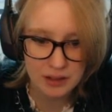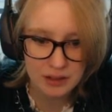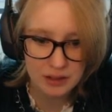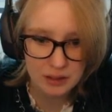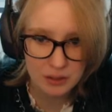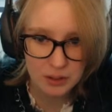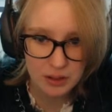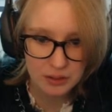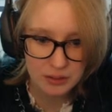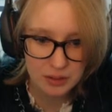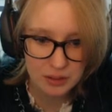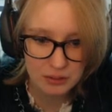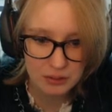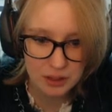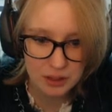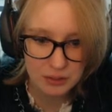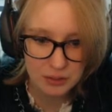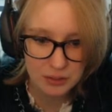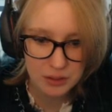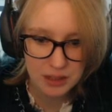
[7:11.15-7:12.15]
Do I have to
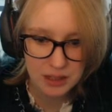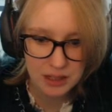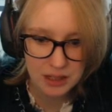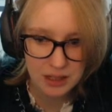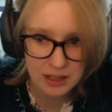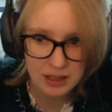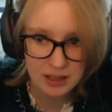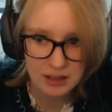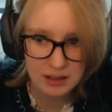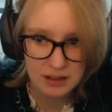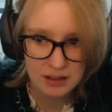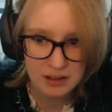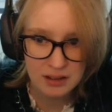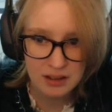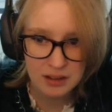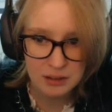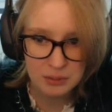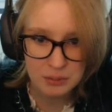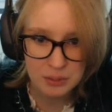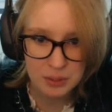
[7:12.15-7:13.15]
reach for the key?
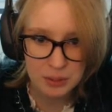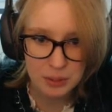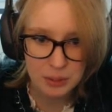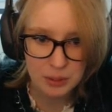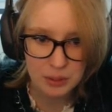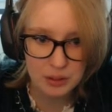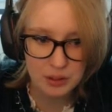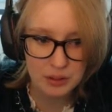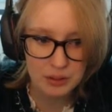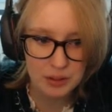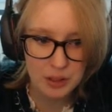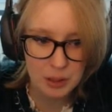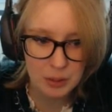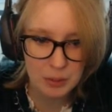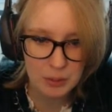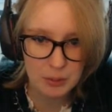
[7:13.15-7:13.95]
With the hook? No?